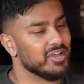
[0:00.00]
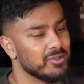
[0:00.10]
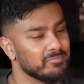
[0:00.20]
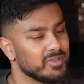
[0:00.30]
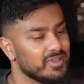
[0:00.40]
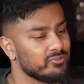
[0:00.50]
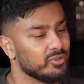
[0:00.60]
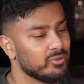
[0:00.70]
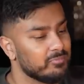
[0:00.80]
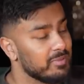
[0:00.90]
Um, if you
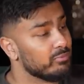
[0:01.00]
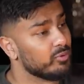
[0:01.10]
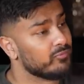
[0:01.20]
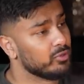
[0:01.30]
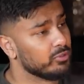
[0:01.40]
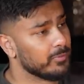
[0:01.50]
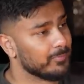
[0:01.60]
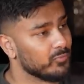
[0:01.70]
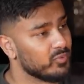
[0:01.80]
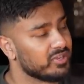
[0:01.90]
lot, people want to follow you,
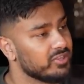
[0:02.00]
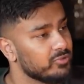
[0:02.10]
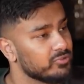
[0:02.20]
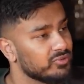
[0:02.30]
where can they do